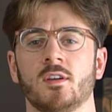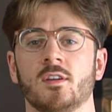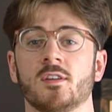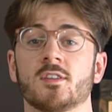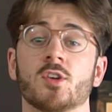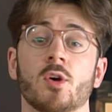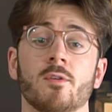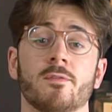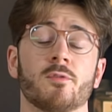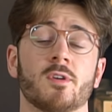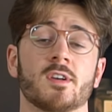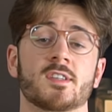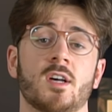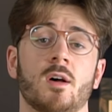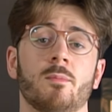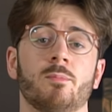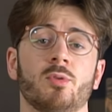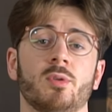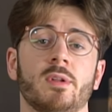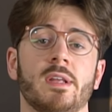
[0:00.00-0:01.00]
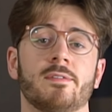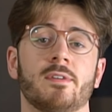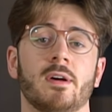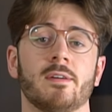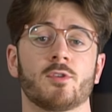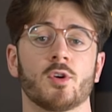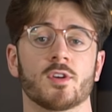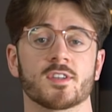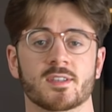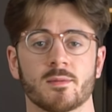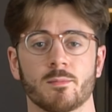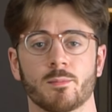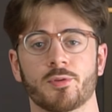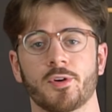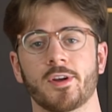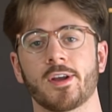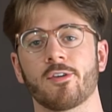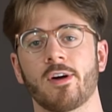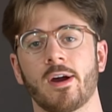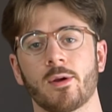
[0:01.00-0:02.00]
So for example, if I've got some
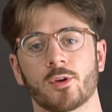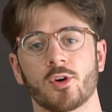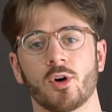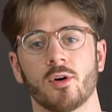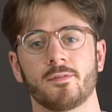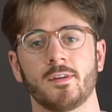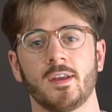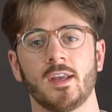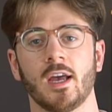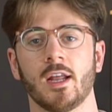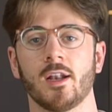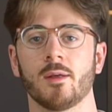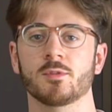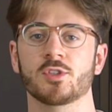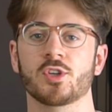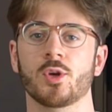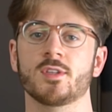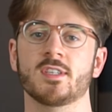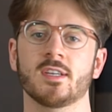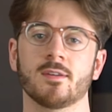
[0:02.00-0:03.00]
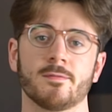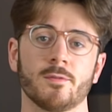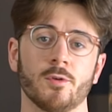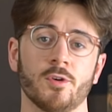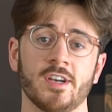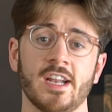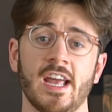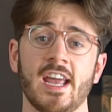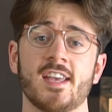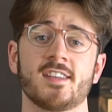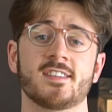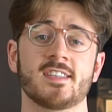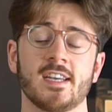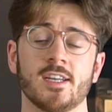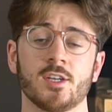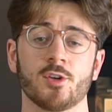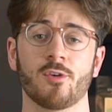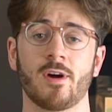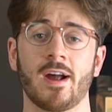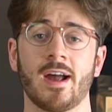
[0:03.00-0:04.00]
pre-ground coffee and I'm shooting for an
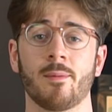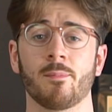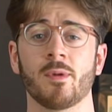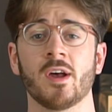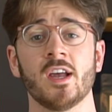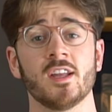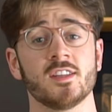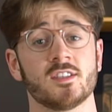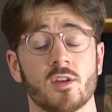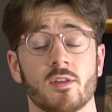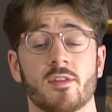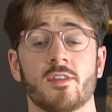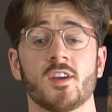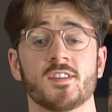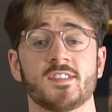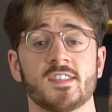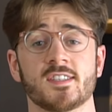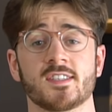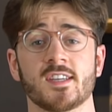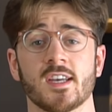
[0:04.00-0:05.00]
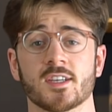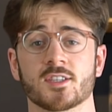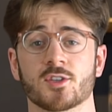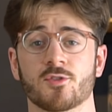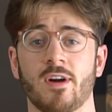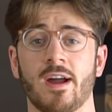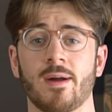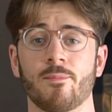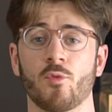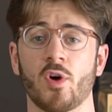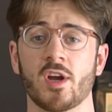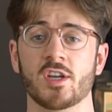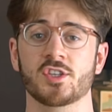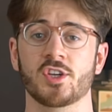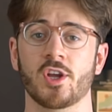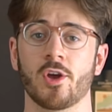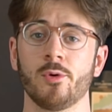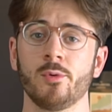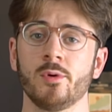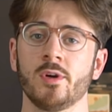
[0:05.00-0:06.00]
18 gram to 36 gram
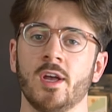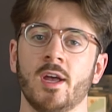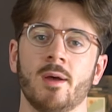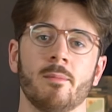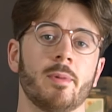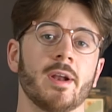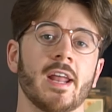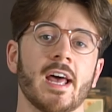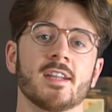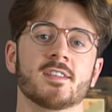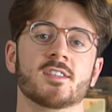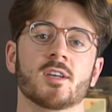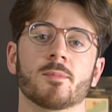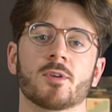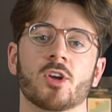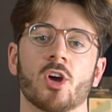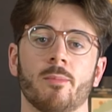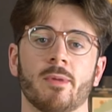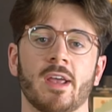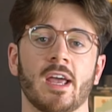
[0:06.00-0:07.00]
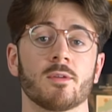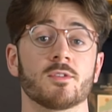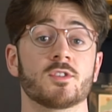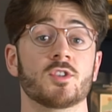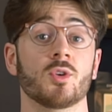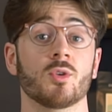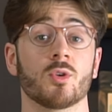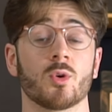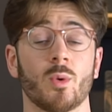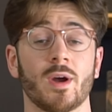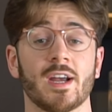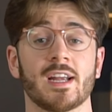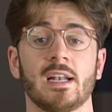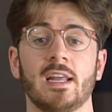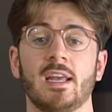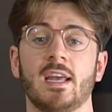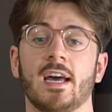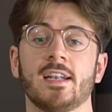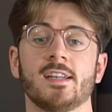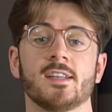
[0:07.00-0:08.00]
ratio, but it ends up coming out too
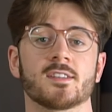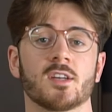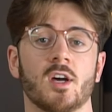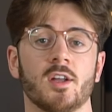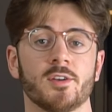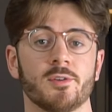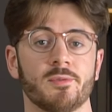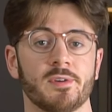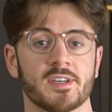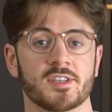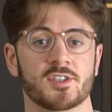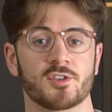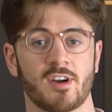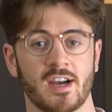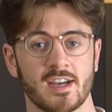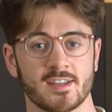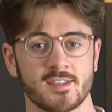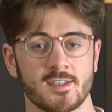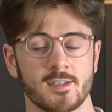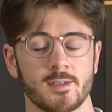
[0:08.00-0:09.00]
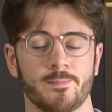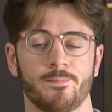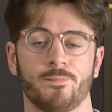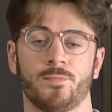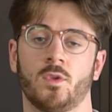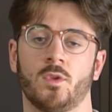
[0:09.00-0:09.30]
quickly and it's under-extracted,